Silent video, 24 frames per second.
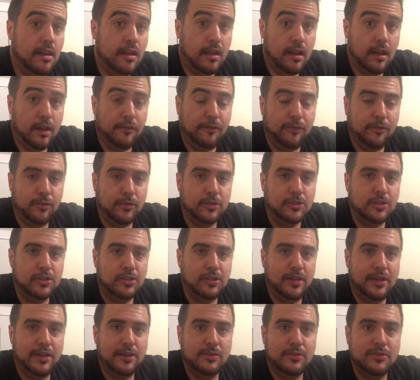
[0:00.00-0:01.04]

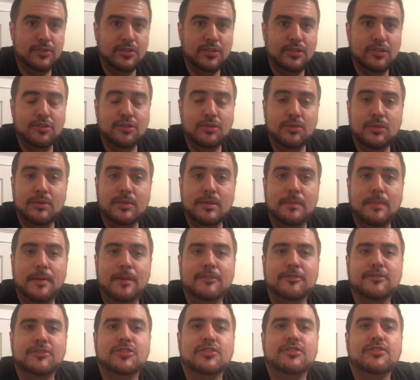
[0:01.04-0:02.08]
Unfortunately, I don't see doing a
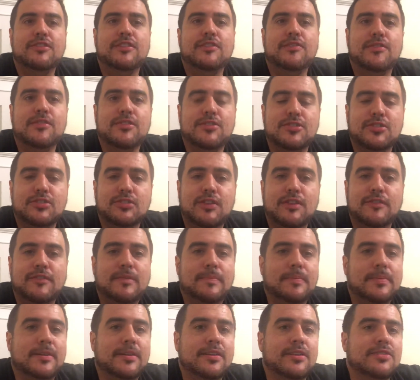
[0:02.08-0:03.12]
beverage review this year of
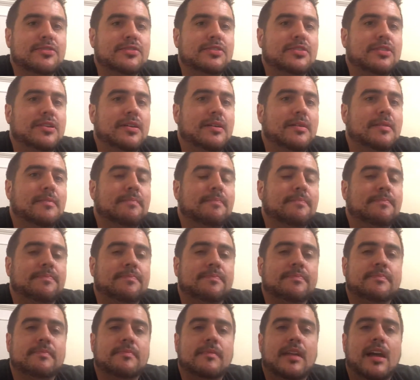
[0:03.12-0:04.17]
it because I
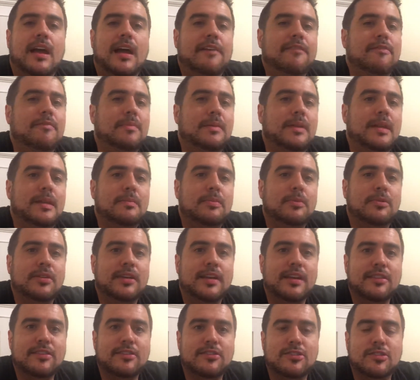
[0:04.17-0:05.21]
haven't been able to
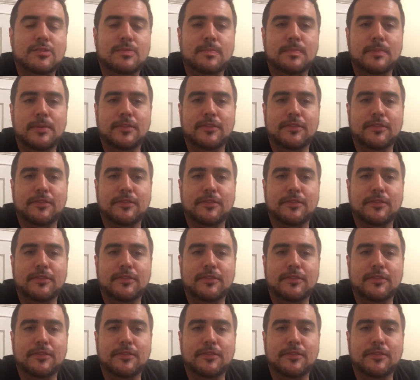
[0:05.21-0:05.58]
get this beer